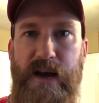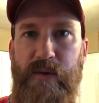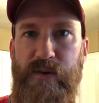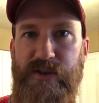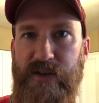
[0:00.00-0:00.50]

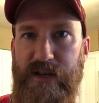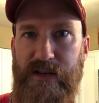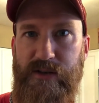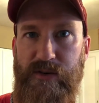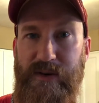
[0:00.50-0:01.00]
which you can
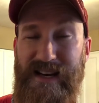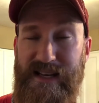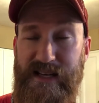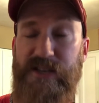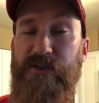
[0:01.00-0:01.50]
do an
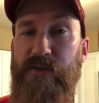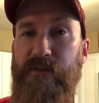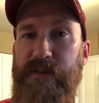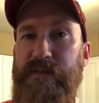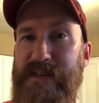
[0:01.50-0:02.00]
additional
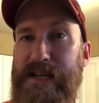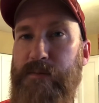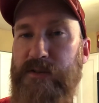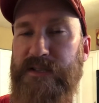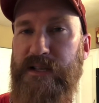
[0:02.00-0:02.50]
15%